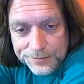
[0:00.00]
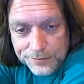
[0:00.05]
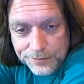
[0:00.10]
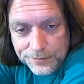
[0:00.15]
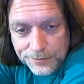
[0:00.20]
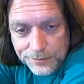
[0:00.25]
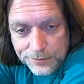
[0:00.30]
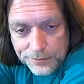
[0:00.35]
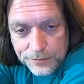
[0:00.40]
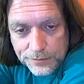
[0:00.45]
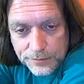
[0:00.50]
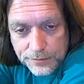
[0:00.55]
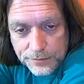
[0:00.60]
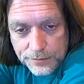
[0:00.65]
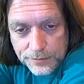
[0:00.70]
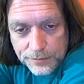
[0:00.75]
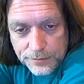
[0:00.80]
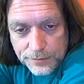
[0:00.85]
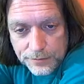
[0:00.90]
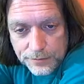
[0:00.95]

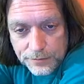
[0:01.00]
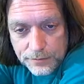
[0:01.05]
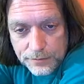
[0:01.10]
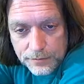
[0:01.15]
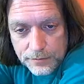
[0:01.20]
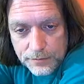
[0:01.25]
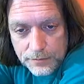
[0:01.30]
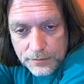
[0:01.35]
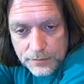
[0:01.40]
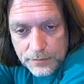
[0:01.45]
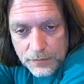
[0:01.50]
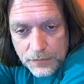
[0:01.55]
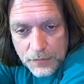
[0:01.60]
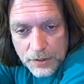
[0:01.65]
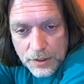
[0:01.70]
No one is speaking in this clip.